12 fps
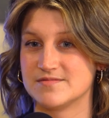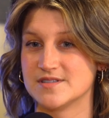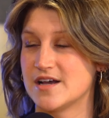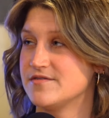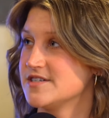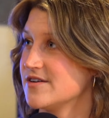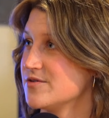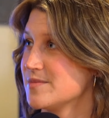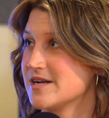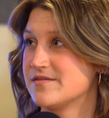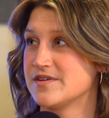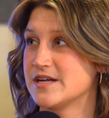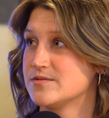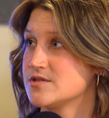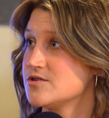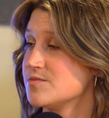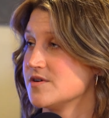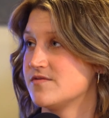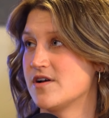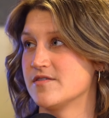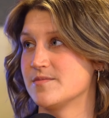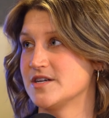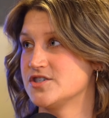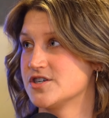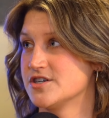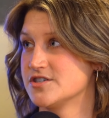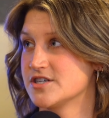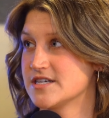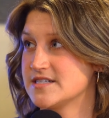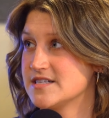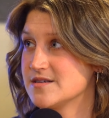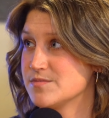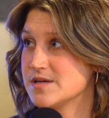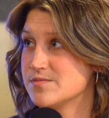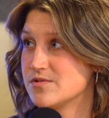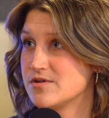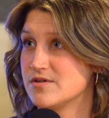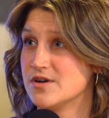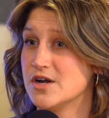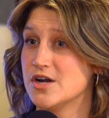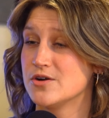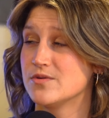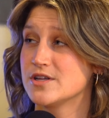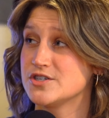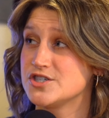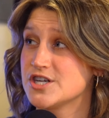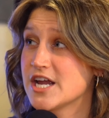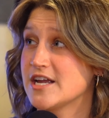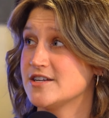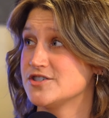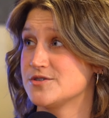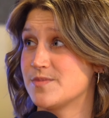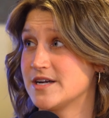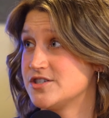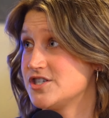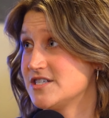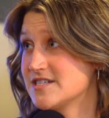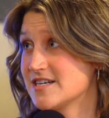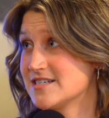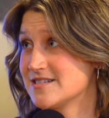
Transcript: loved every minute of it. I was super yeah. involved in my church, like seeing people mm-hmm. really changed by yeah. Jesus.